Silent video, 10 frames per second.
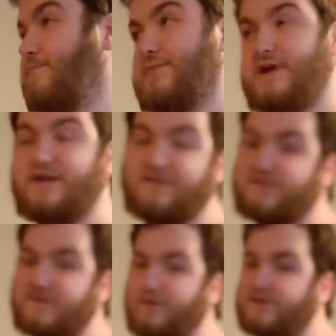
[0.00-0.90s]
it
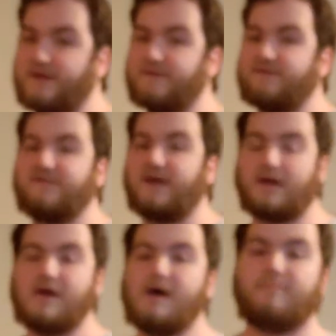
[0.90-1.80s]
is so tense. Like,
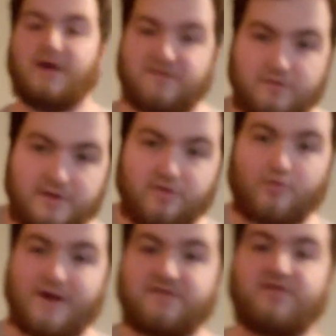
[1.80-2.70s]
basically the
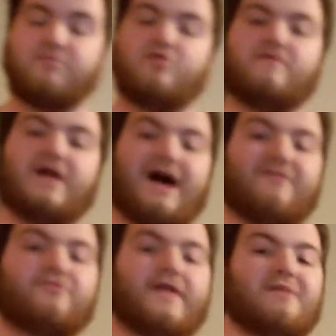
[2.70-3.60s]
rest of the movie
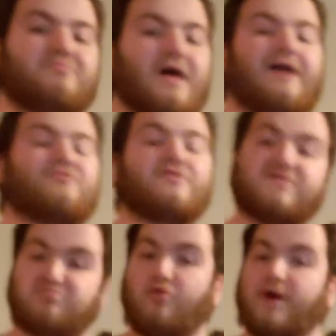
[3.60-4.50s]
after
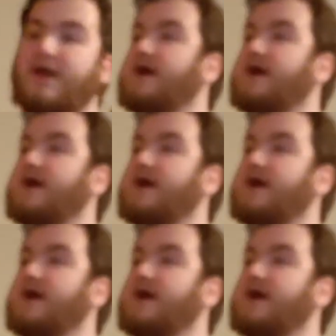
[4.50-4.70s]
this point